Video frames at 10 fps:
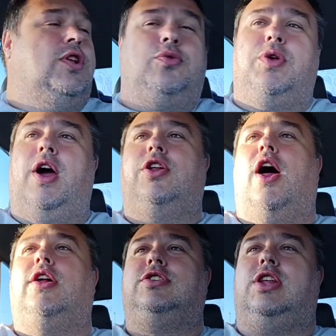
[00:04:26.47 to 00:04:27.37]

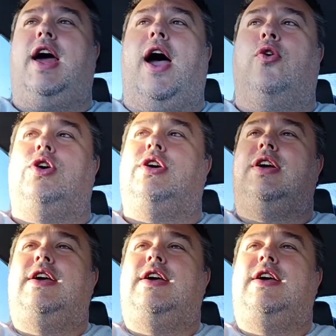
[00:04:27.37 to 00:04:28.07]
$300 an hour,